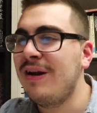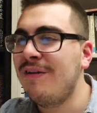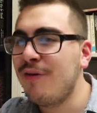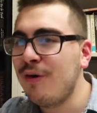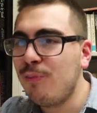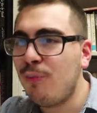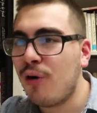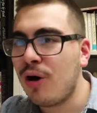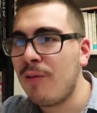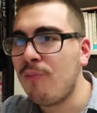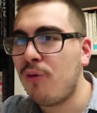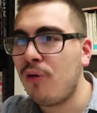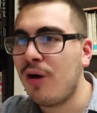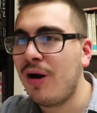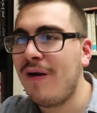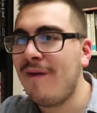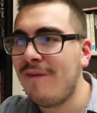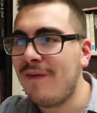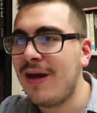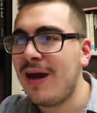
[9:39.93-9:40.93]
Even more
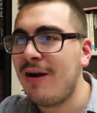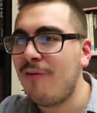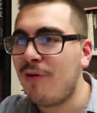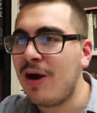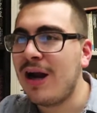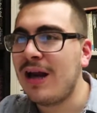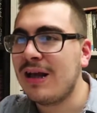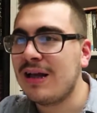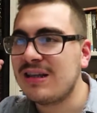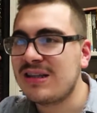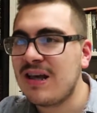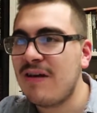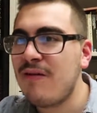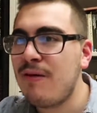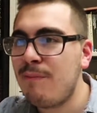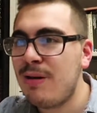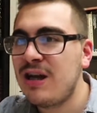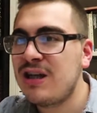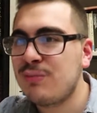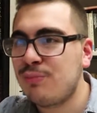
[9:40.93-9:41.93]
important than writing a
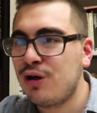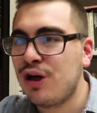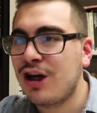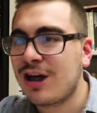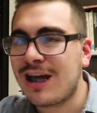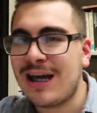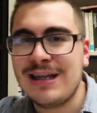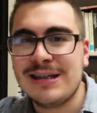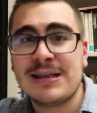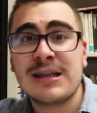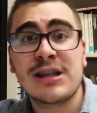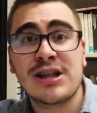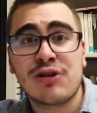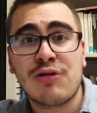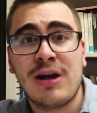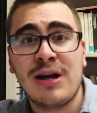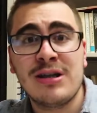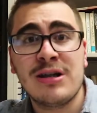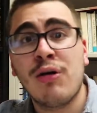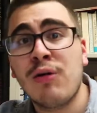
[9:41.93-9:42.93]
7-page book in 6th grade,